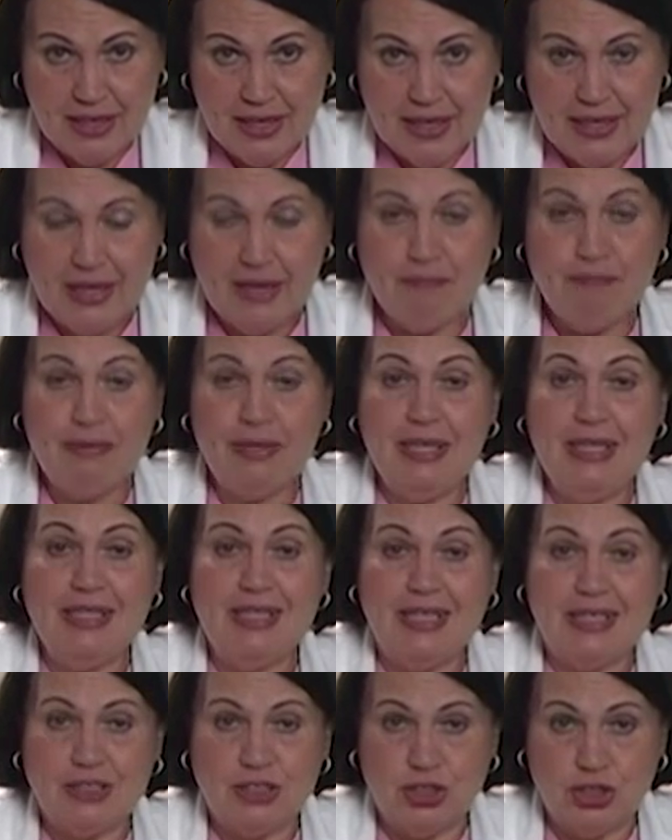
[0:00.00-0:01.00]
And I'd been in
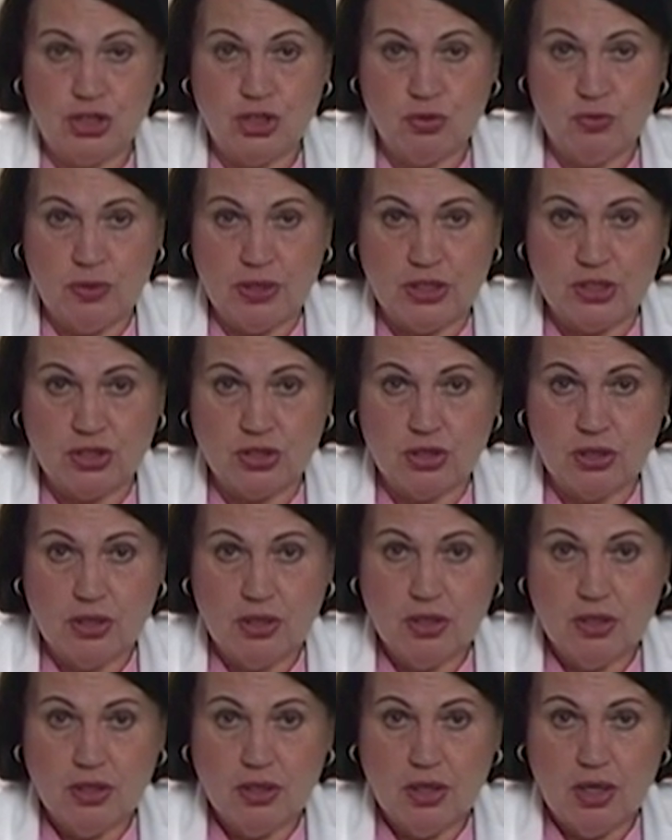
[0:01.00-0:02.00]
that situation.
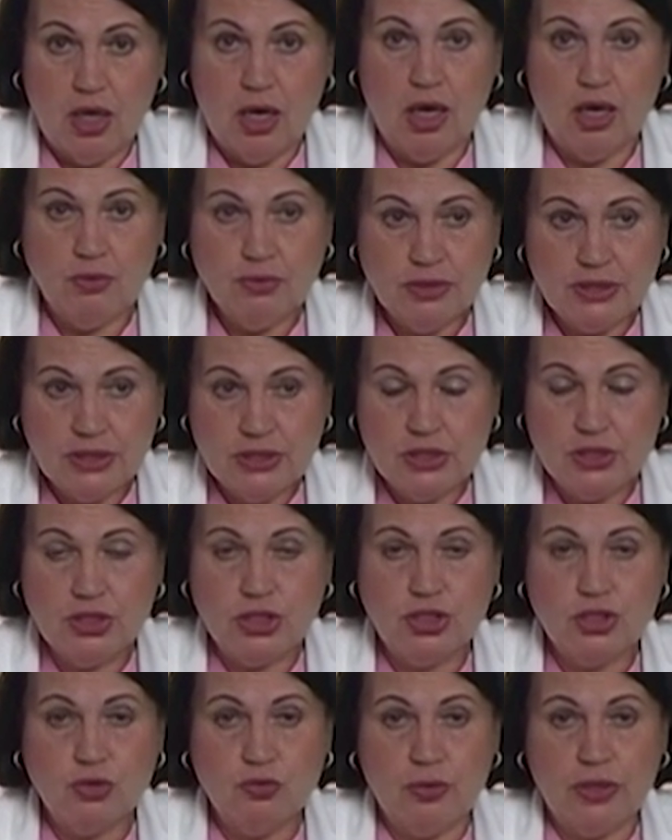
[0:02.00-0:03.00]
I was in a
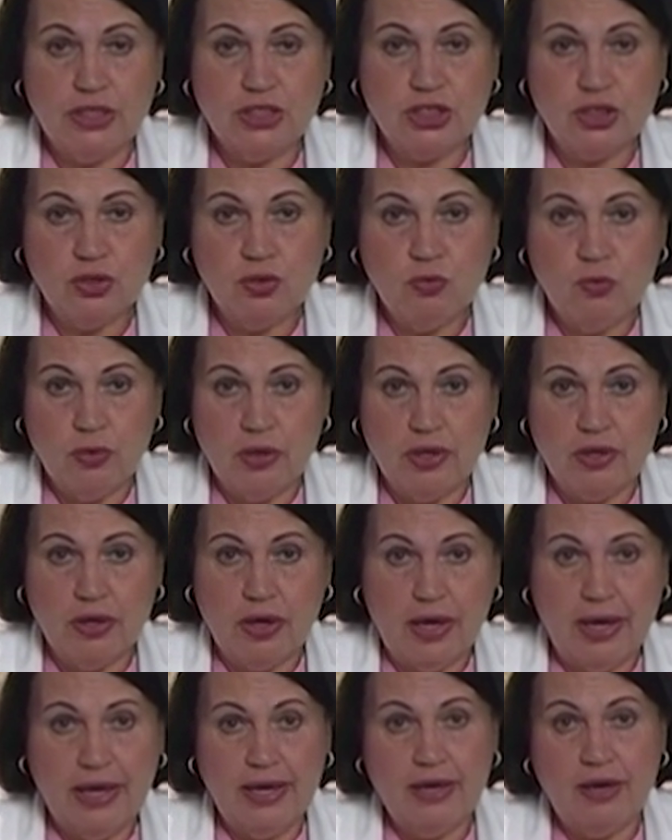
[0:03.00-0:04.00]
situation where
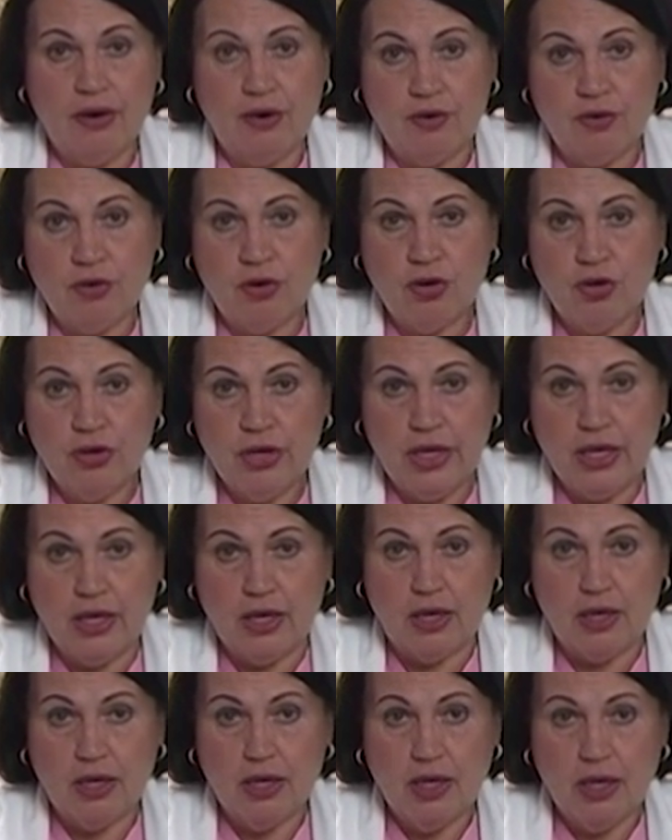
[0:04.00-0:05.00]
I had had a
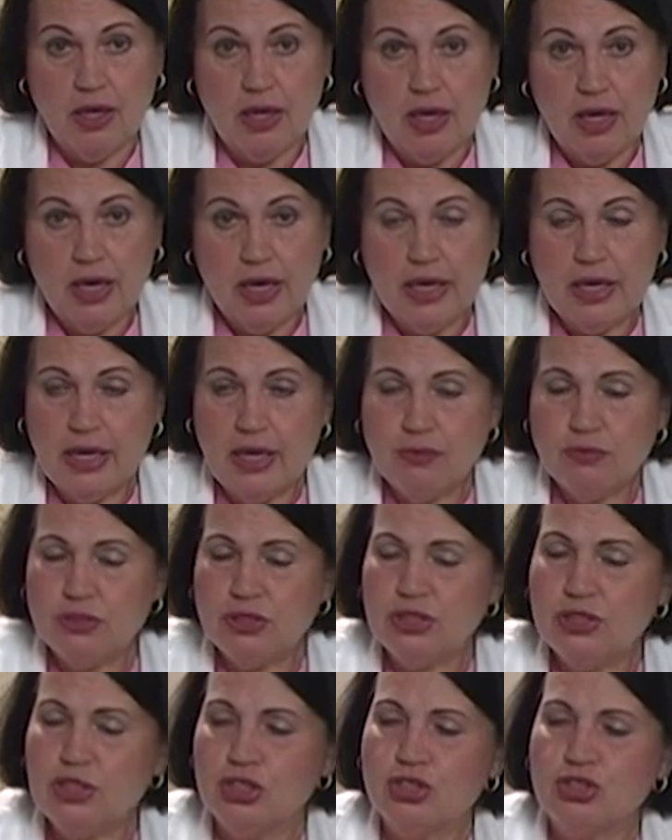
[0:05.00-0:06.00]
hernia, and I
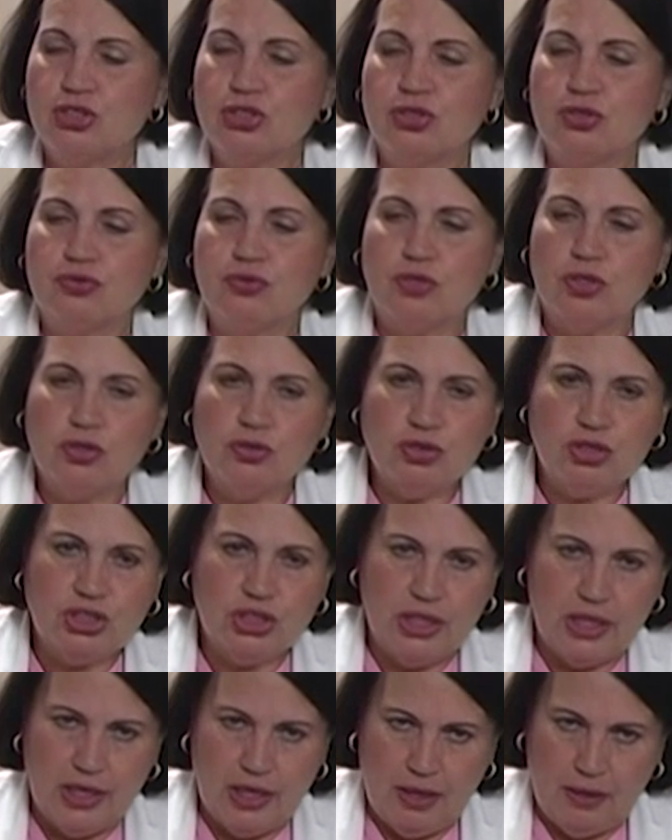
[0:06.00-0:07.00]
was in
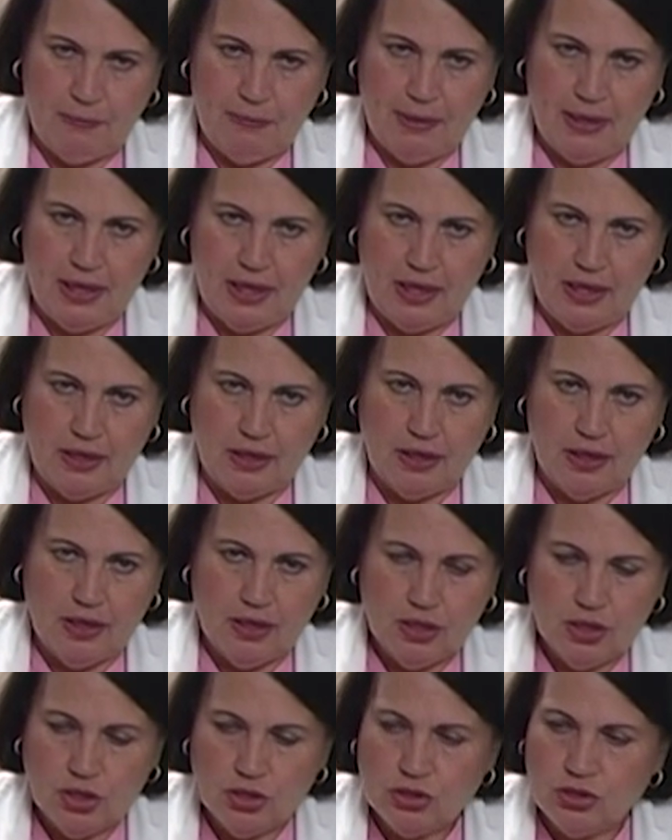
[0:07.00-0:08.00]
excruciating pain,
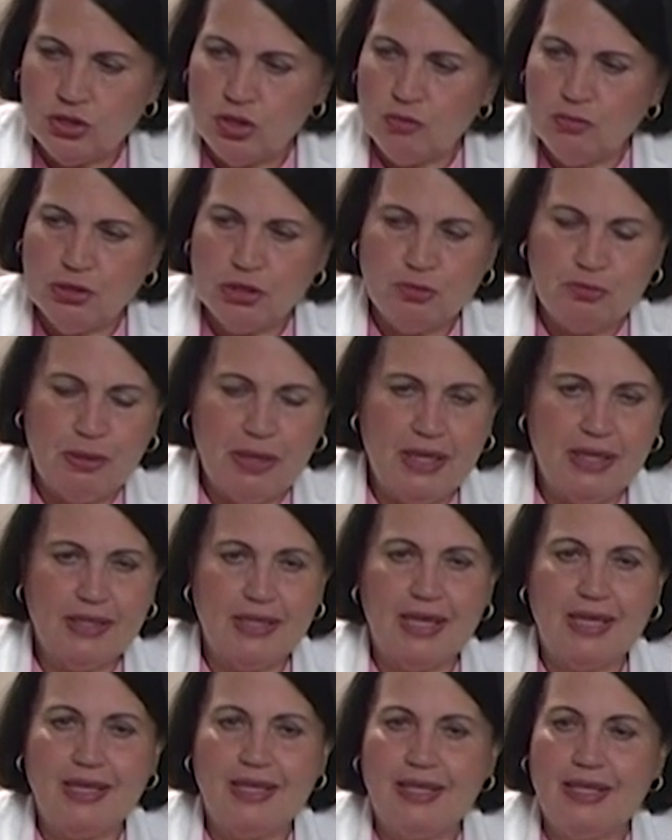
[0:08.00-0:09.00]
so much pain
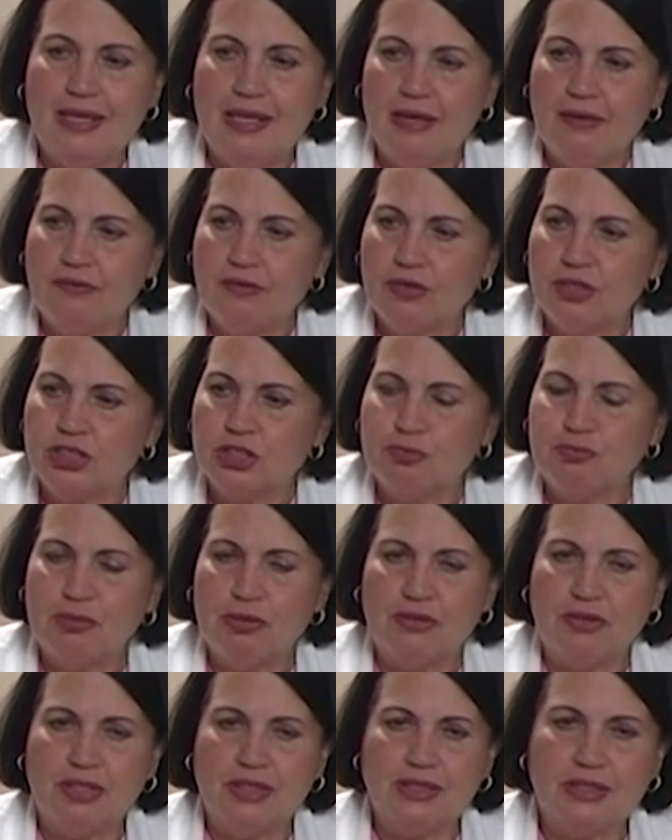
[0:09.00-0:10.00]
that I had never
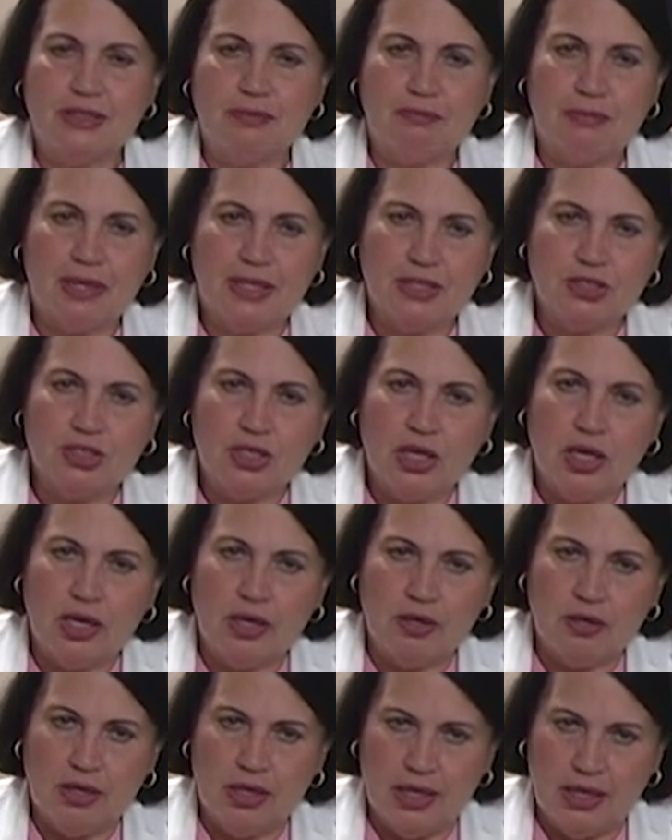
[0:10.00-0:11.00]
experienced in my
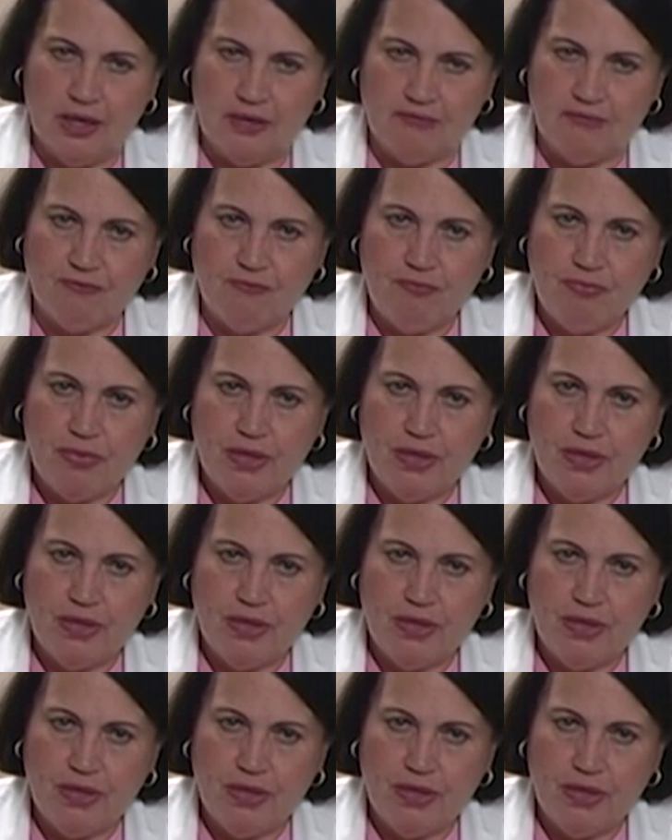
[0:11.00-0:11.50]
entire life.